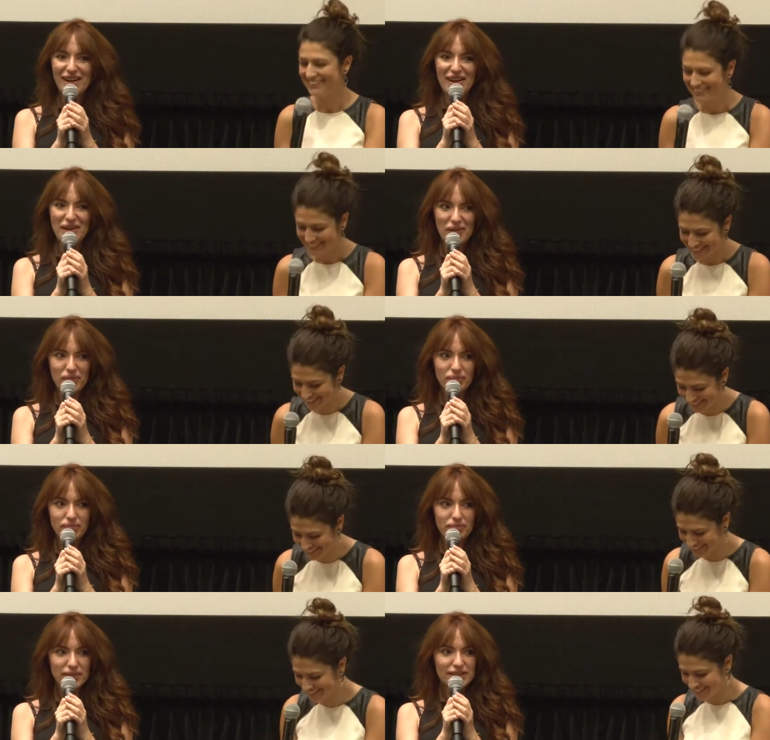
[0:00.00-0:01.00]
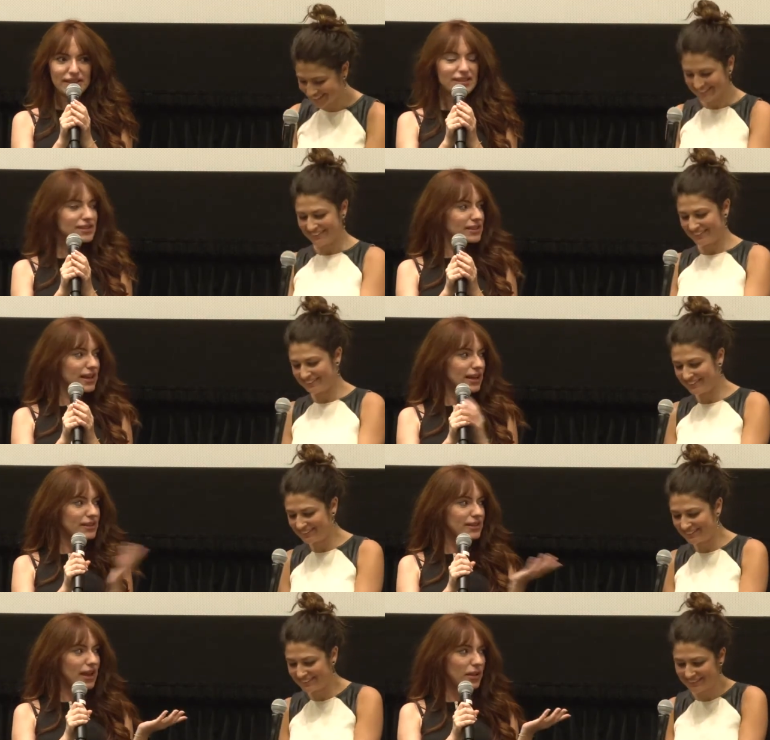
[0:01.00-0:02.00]
Speaker 1: um, but yes,
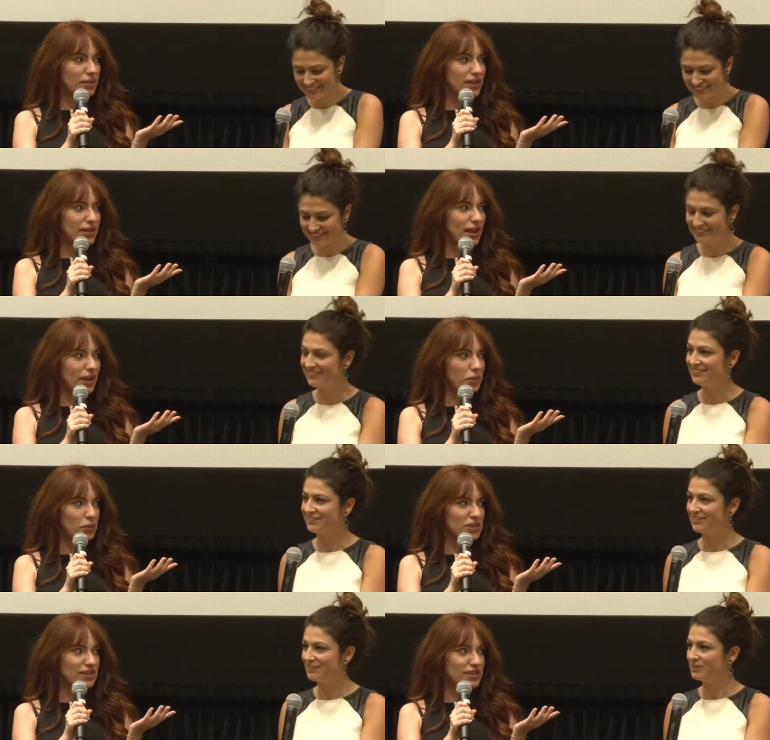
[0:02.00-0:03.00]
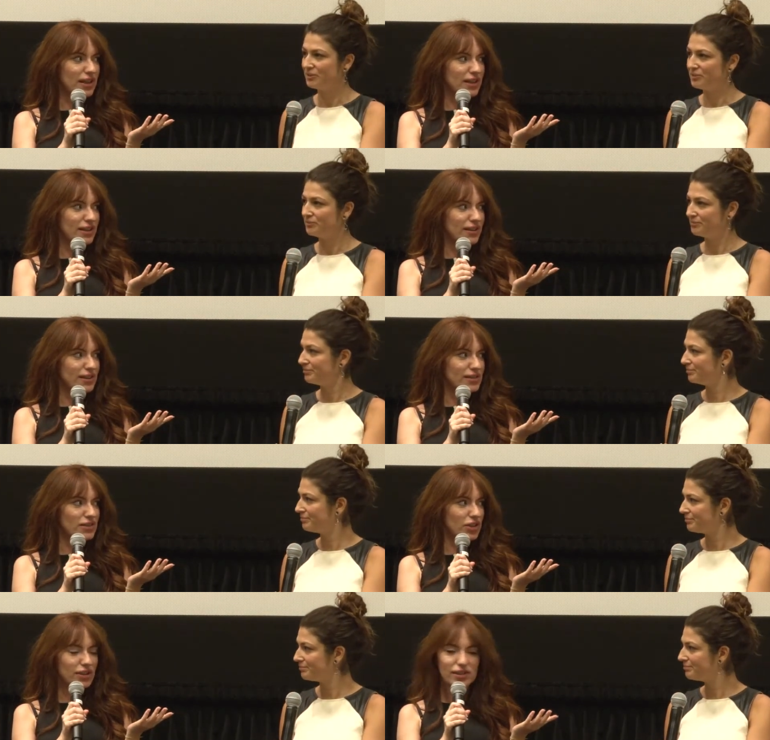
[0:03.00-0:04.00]
exactly. Amy and I, we were stuck in this
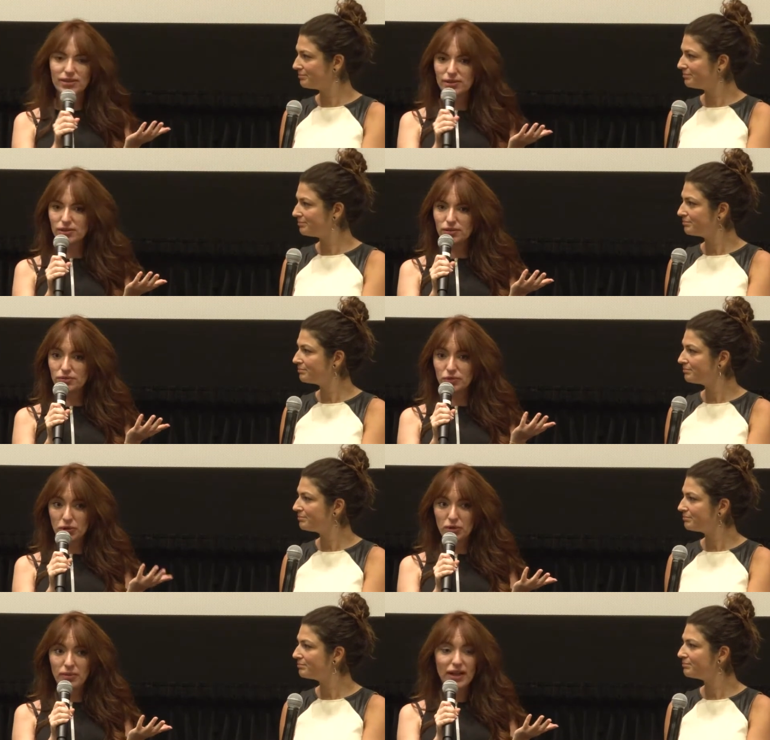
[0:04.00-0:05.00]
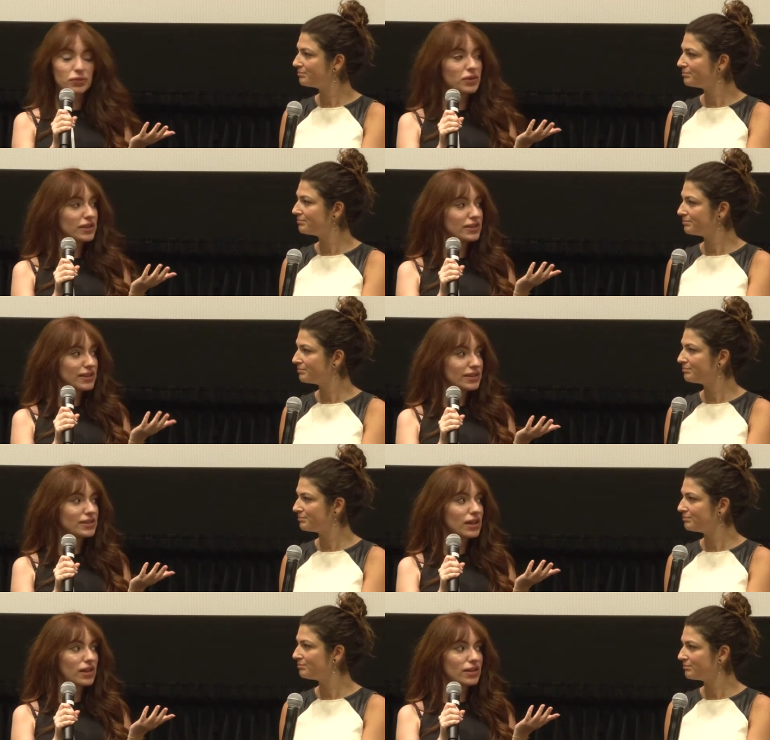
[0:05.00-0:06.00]
dark little room and we
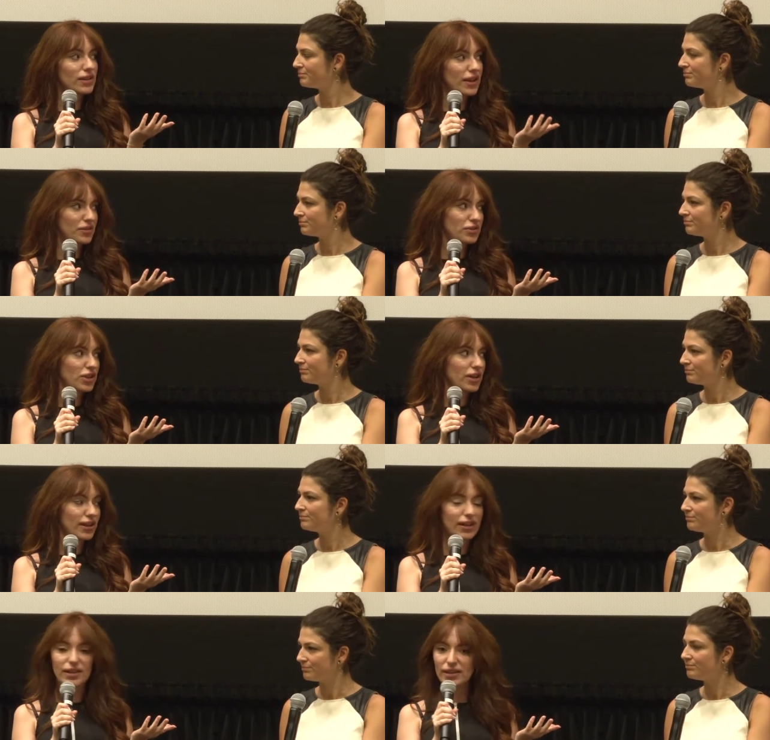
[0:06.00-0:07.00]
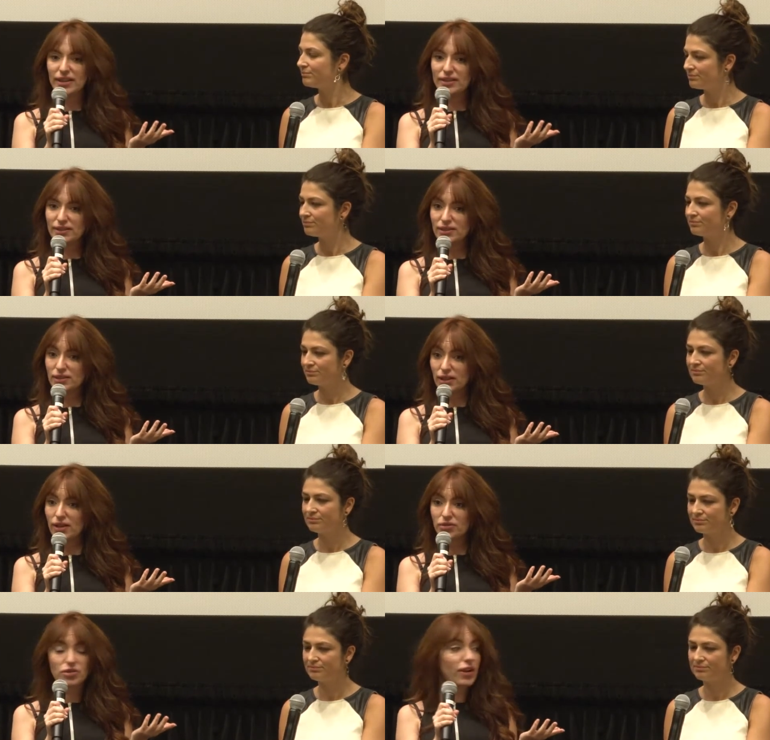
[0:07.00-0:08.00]
did a lot of talking and I did a lot
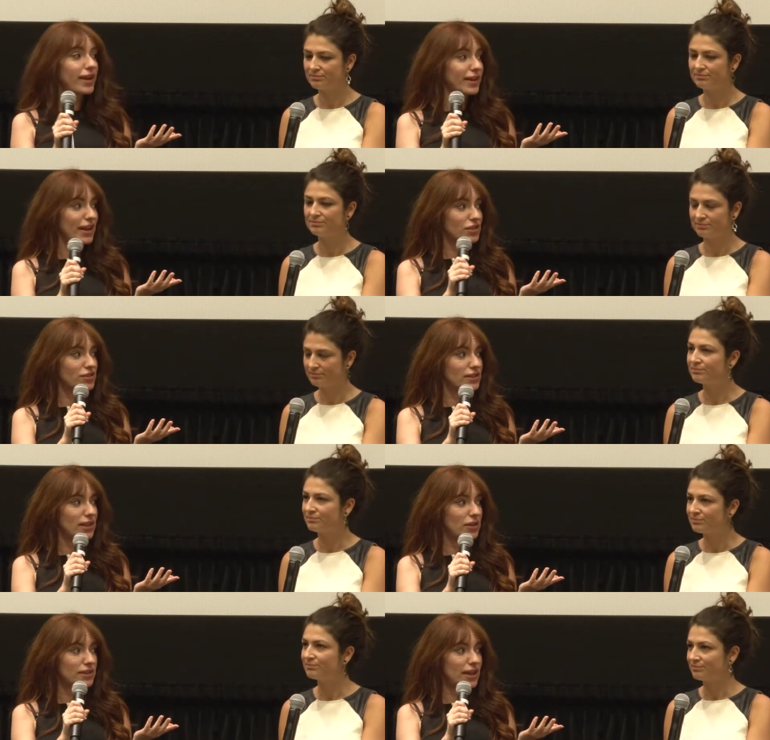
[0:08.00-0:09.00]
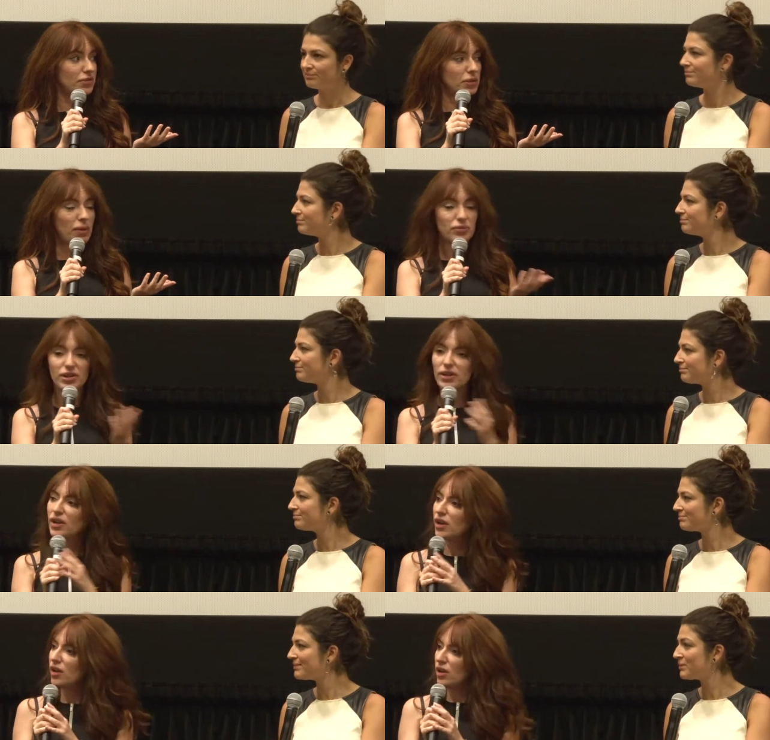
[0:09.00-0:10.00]
of crying, actually, now that I remember.
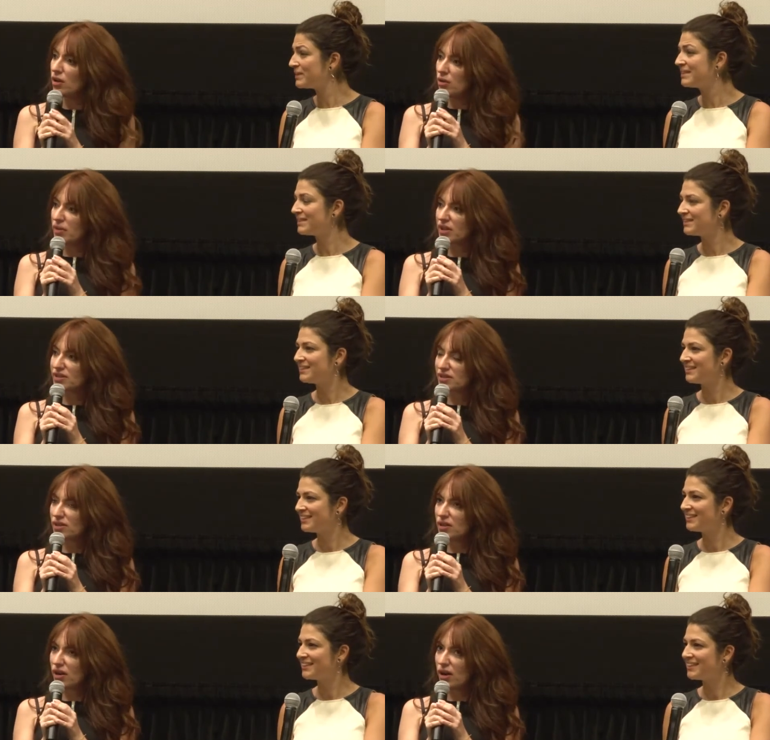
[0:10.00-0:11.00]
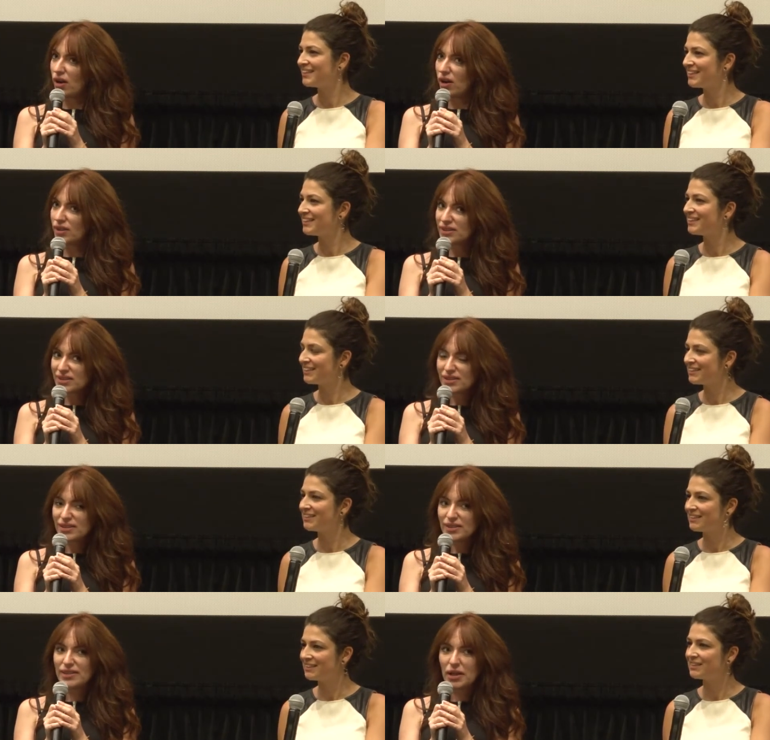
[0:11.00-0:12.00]
Because
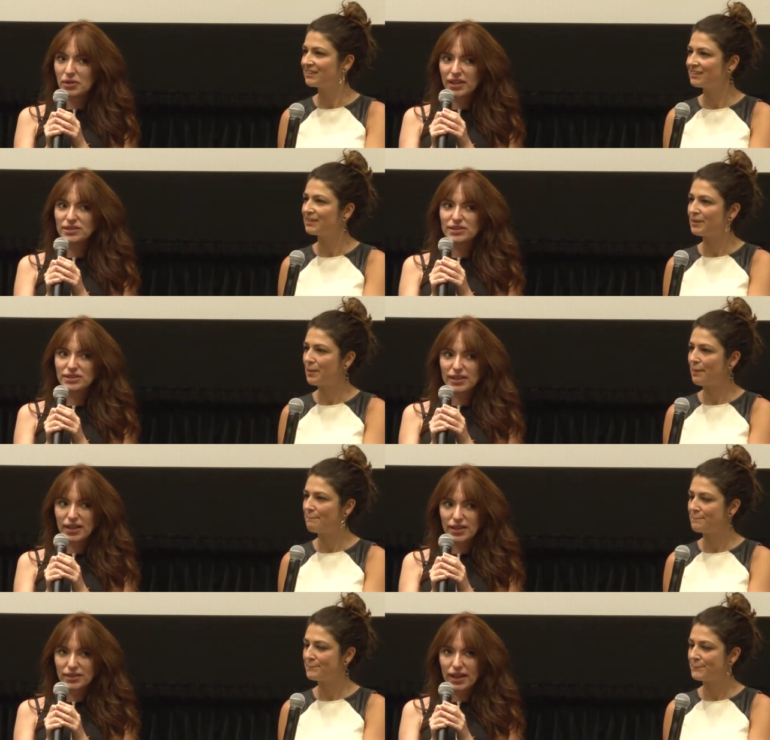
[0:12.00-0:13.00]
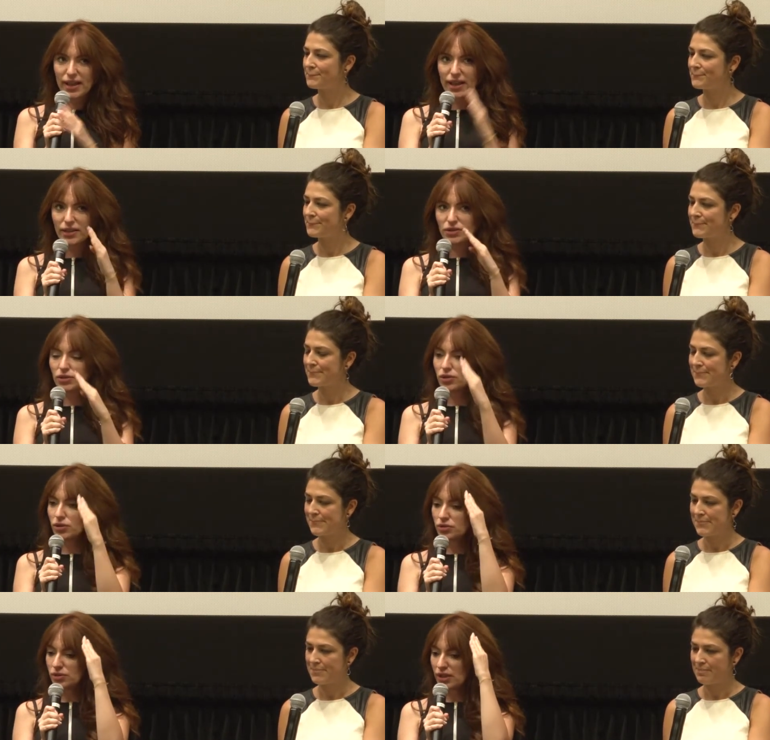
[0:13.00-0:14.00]
honestly, now I understand I had to
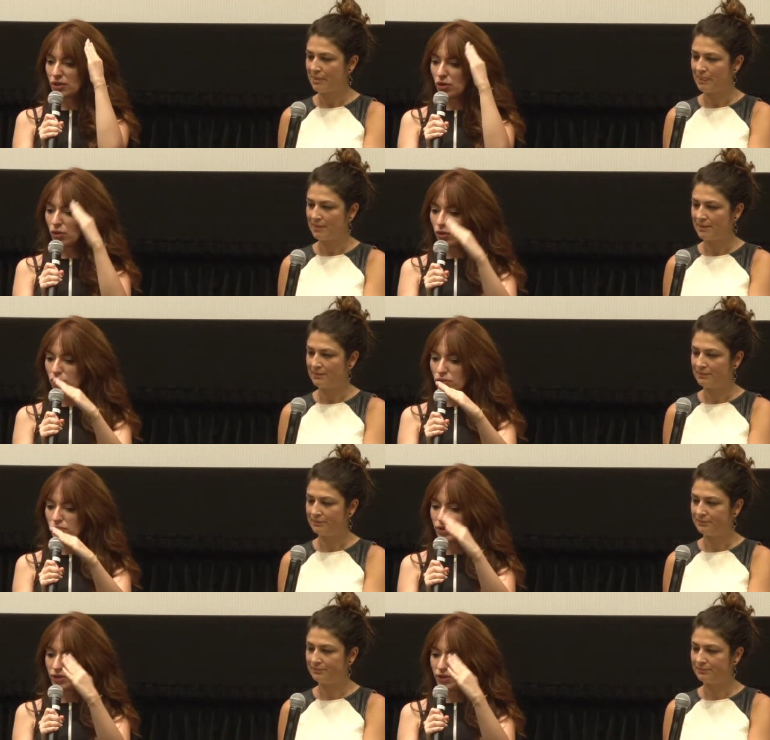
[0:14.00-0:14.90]
go through that whole